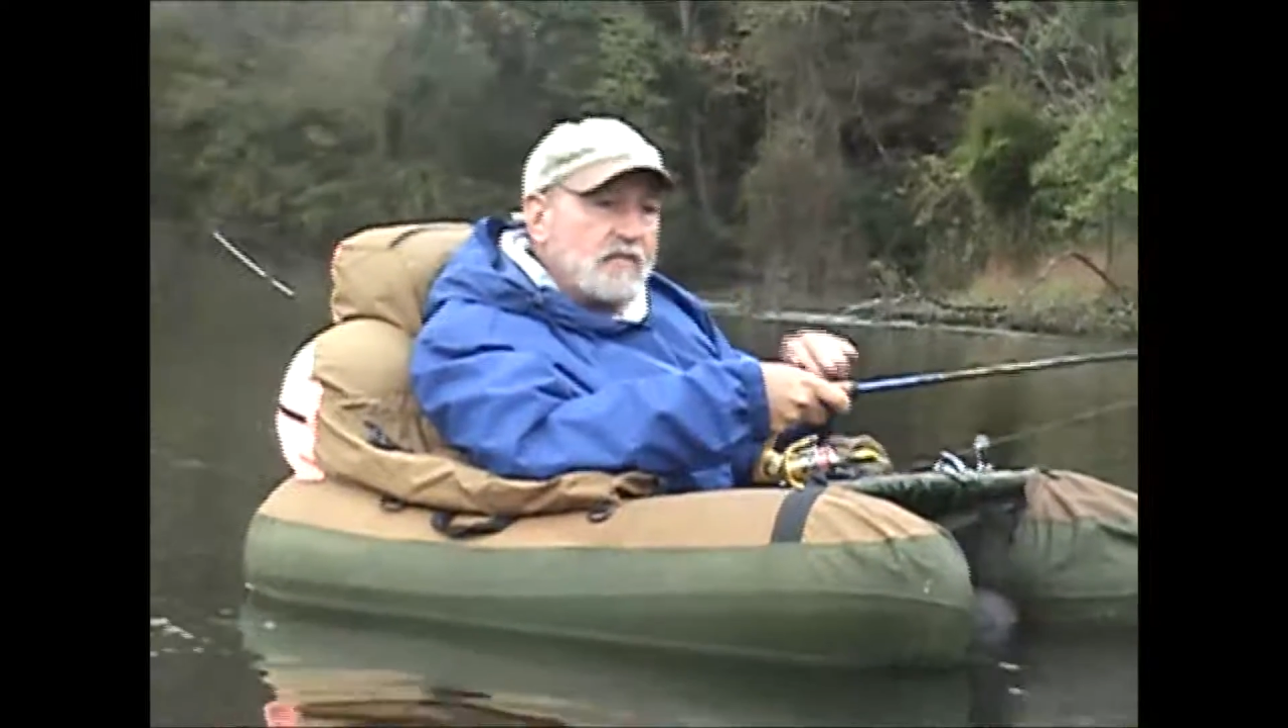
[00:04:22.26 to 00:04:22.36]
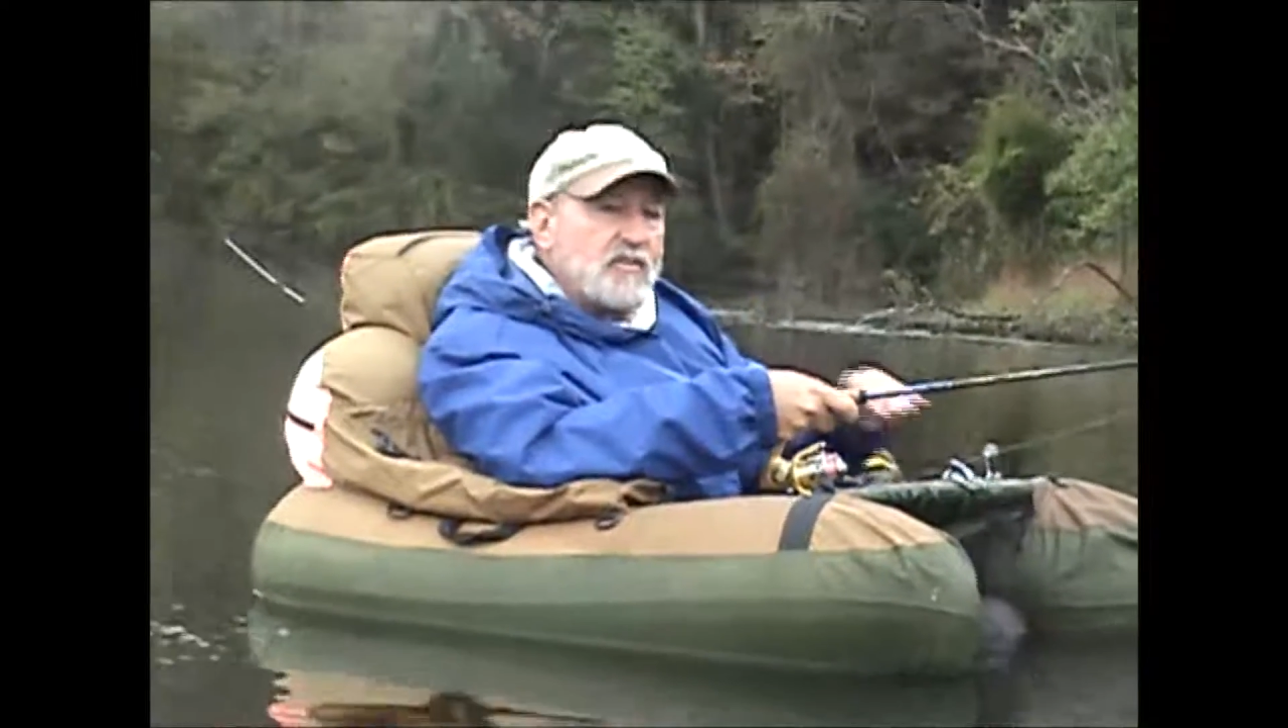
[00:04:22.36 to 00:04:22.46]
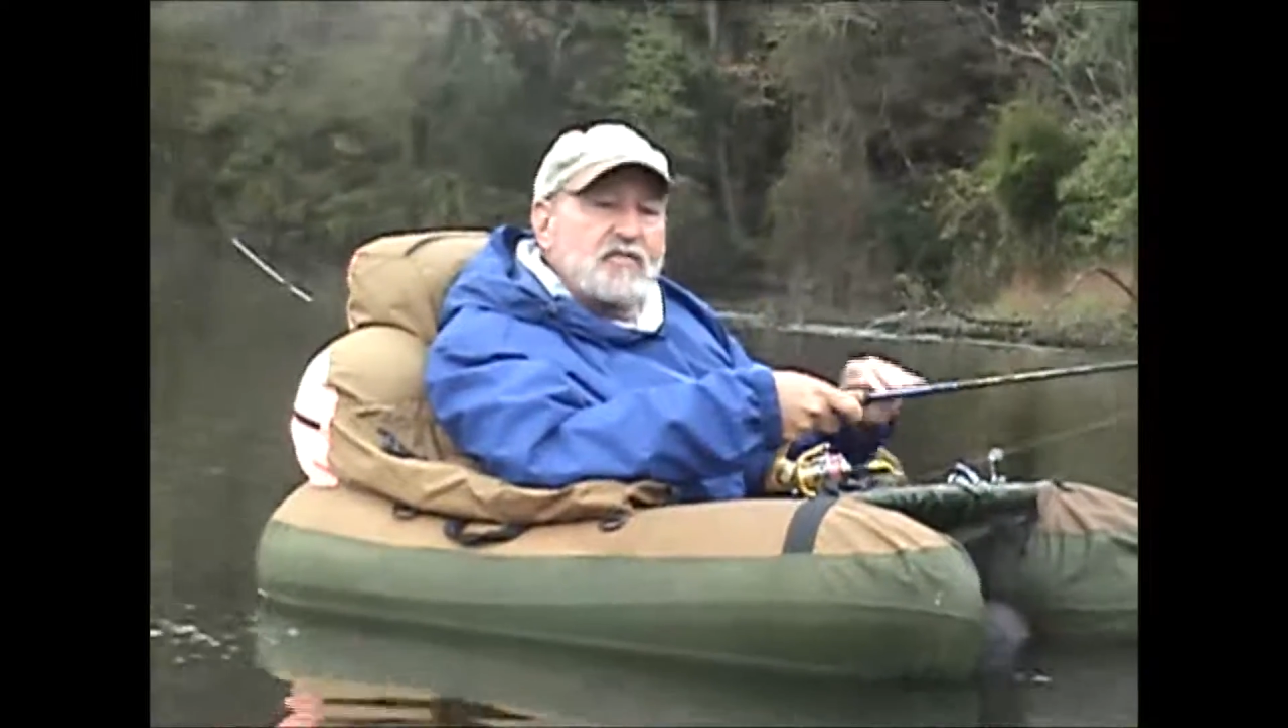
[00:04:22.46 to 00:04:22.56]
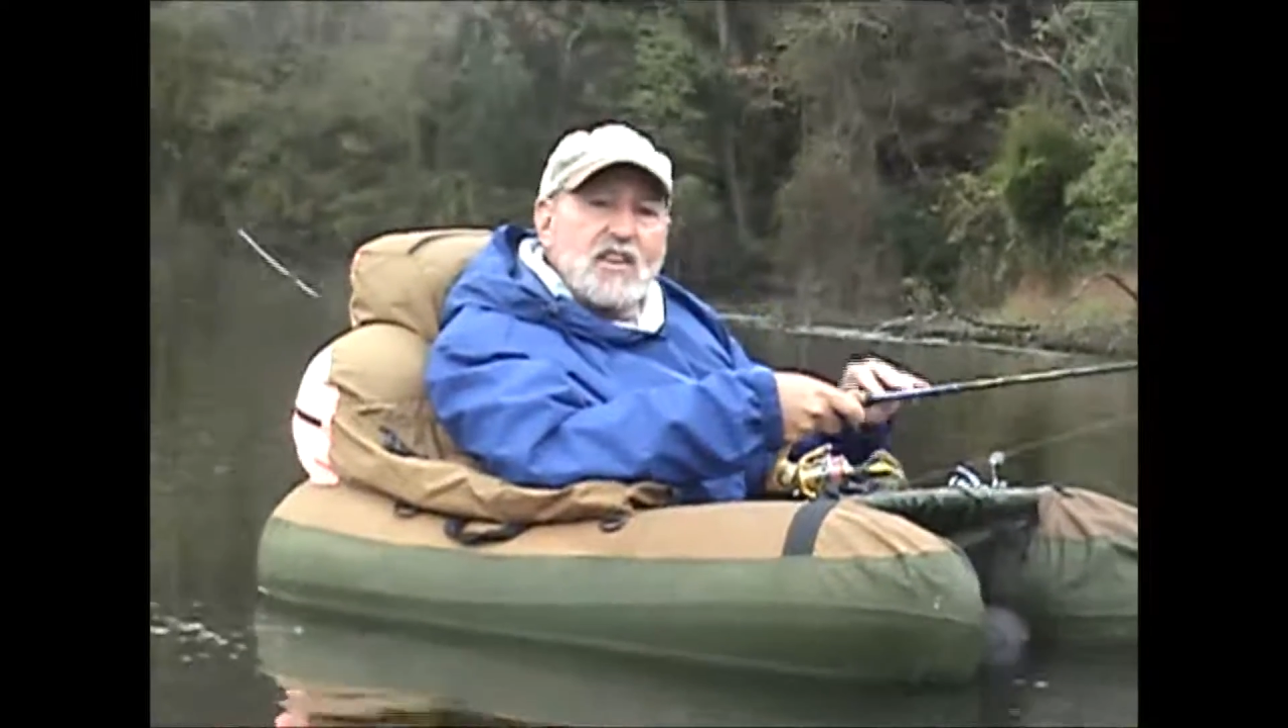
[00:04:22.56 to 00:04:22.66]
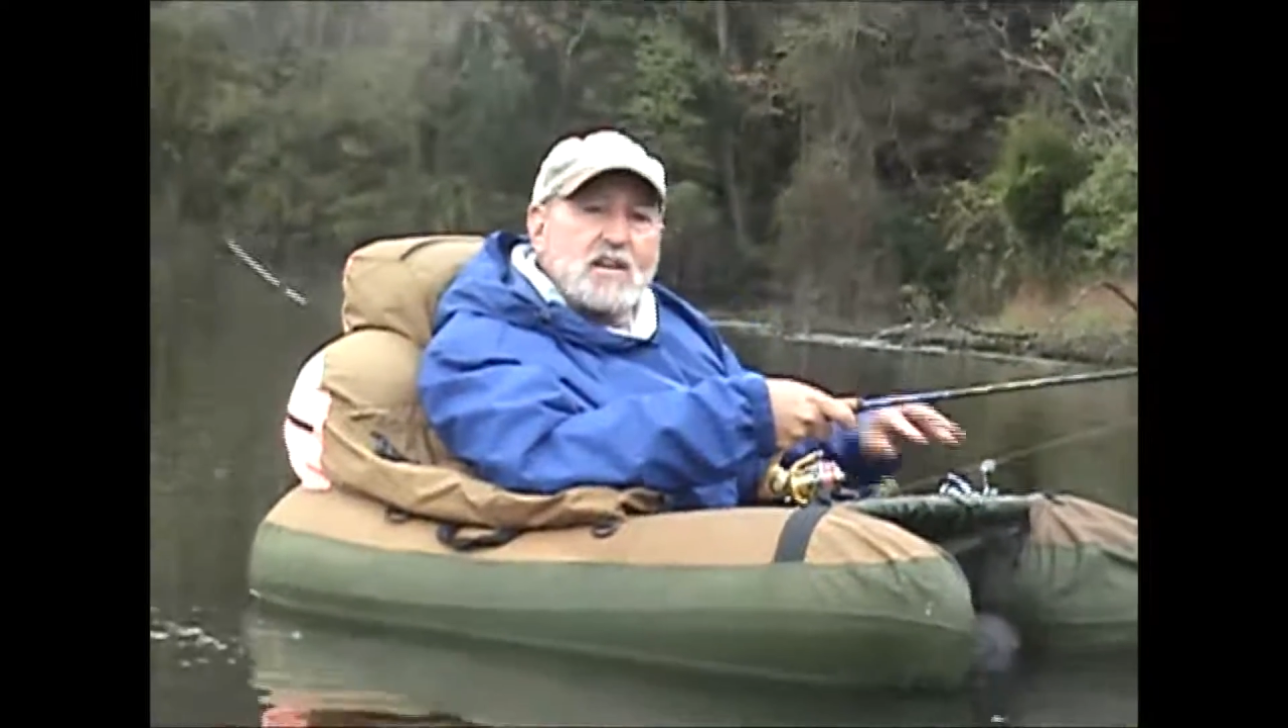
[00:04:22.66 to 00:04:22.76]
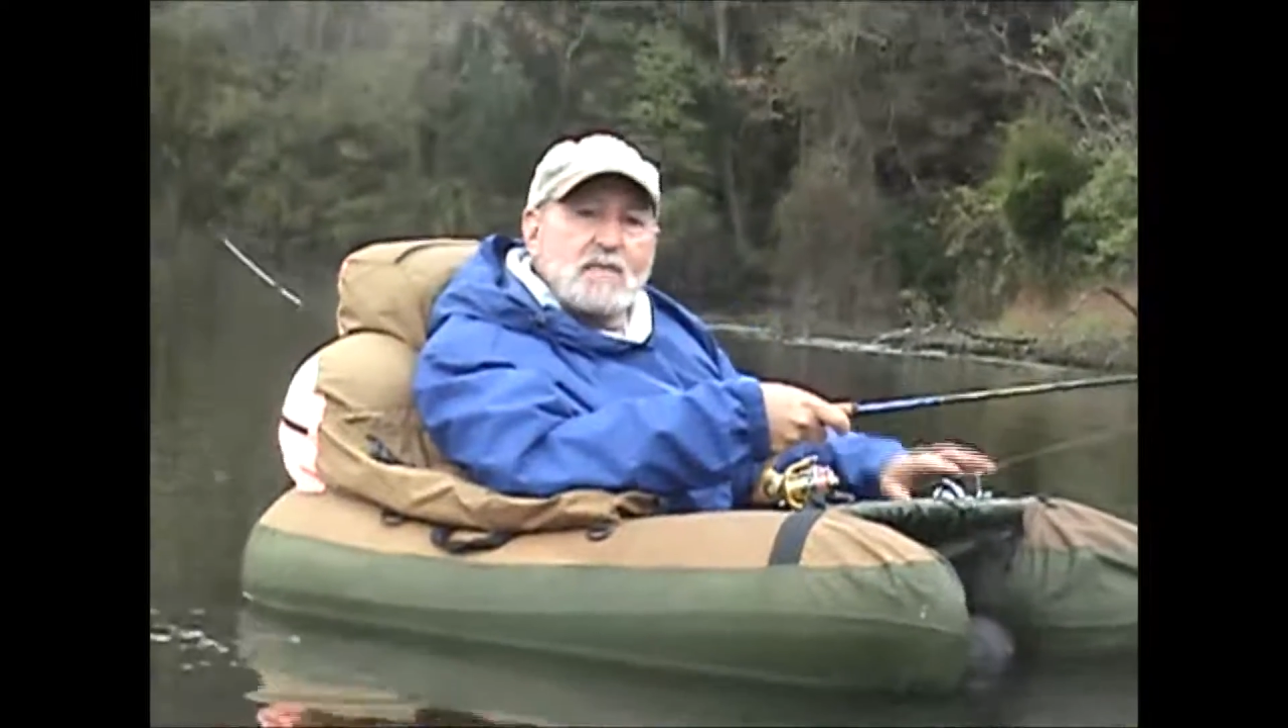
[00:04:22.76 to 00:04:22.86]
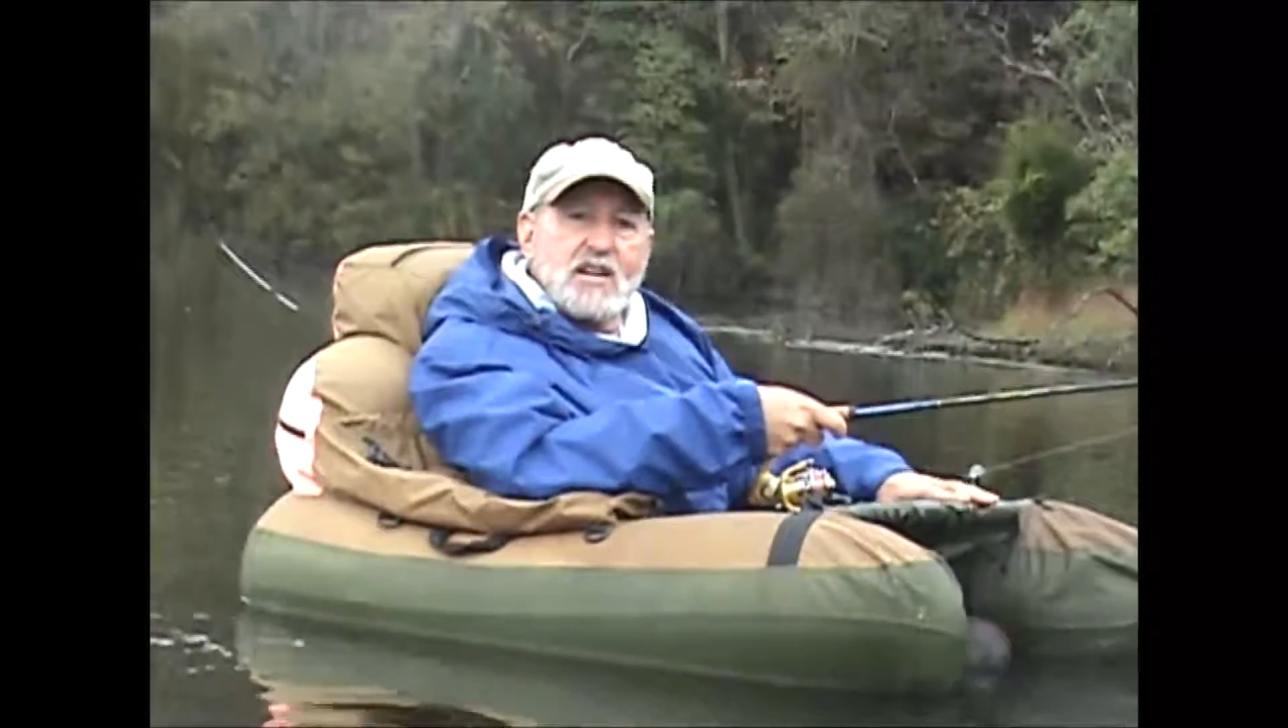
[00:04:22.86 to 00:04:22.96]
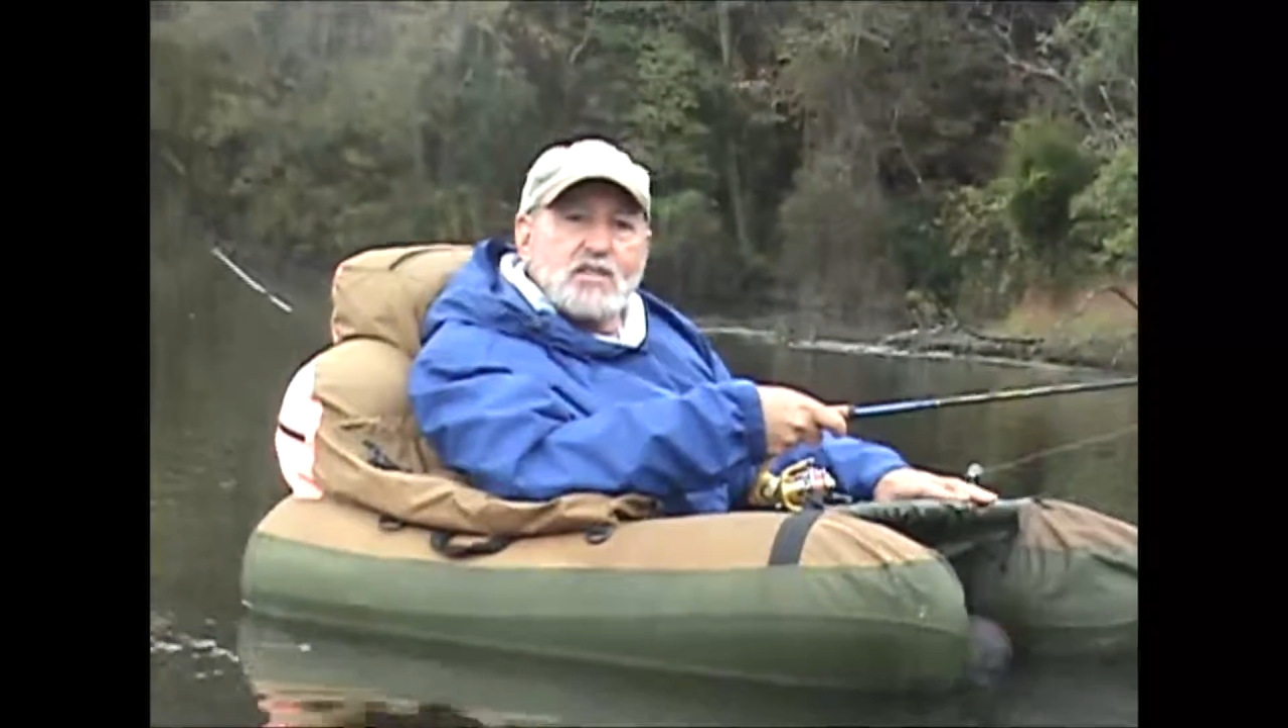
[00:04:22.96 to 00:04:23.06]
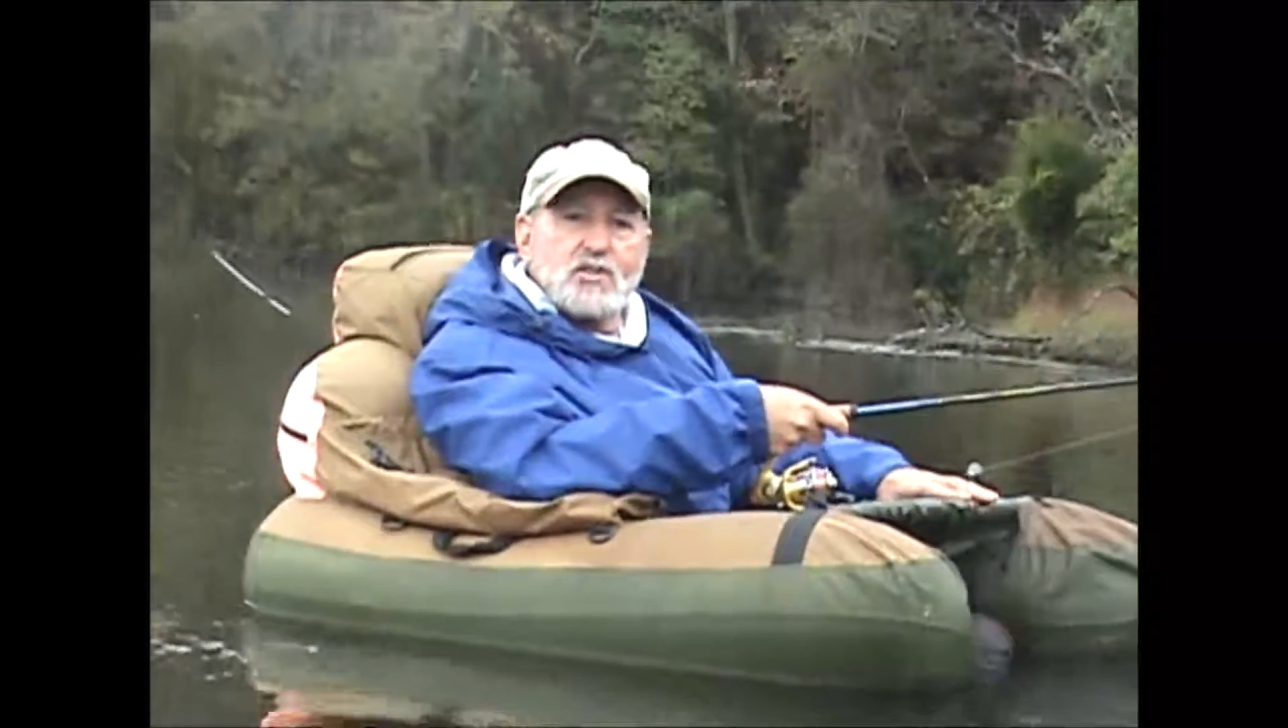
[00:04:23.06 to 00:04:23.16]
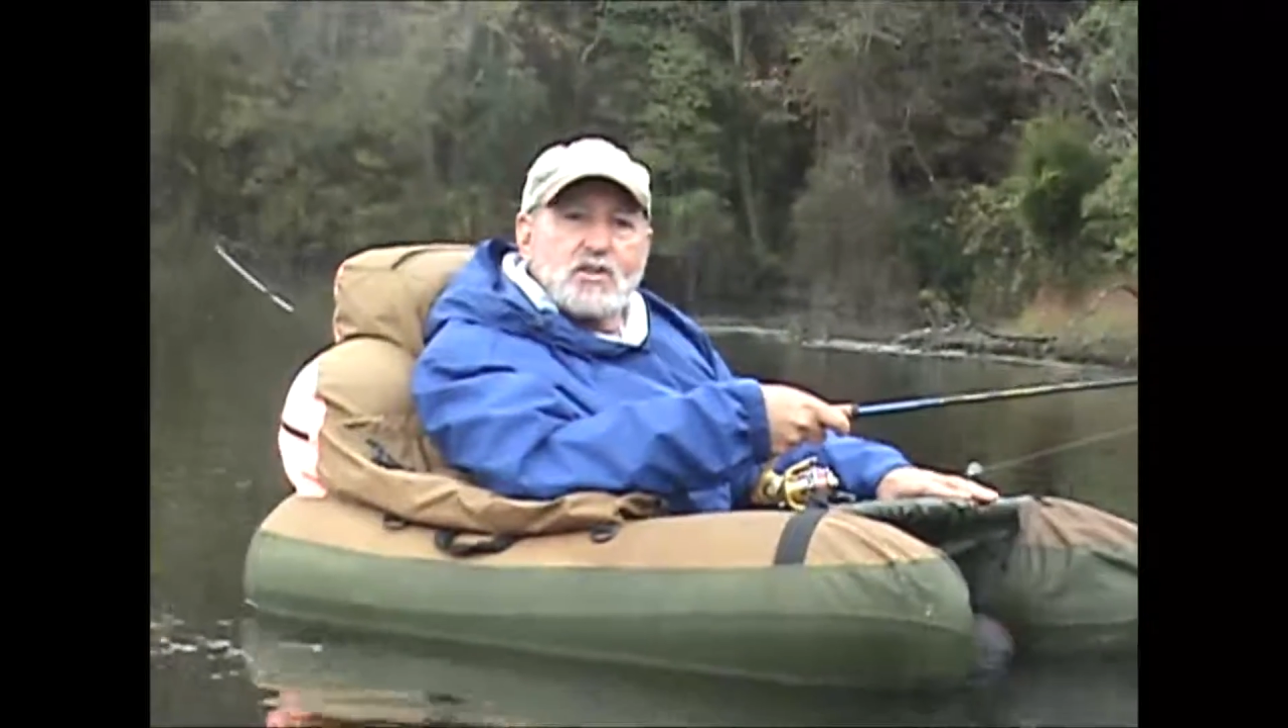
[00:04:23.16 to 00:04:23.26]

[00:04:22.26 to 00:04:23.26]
15 minutes,